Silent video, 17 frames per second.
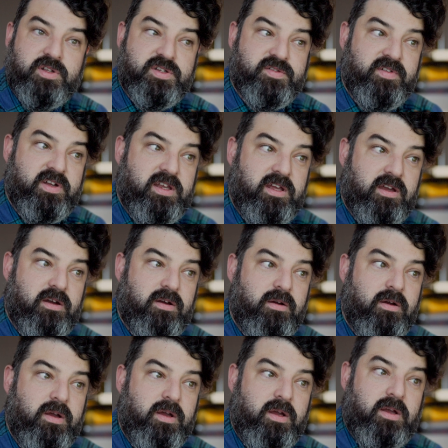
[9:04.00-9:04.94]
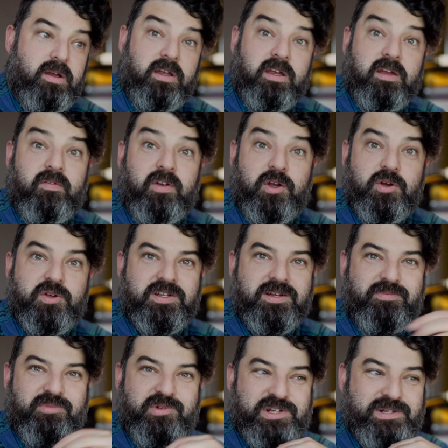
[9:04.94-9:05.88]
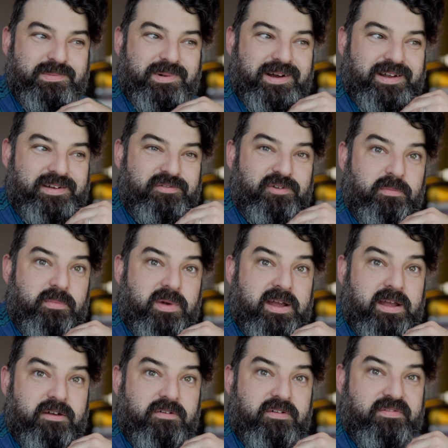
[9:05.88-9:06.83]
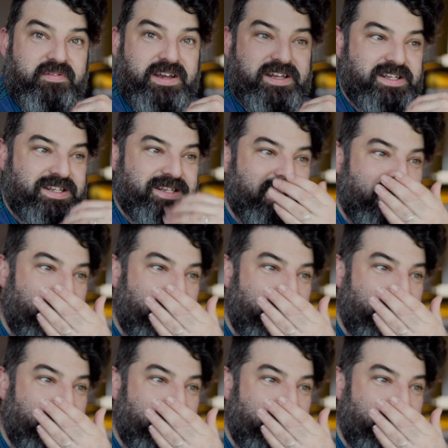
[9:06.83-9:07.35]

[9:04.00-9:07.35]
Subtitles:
this video, giving you some respite from my hairy face.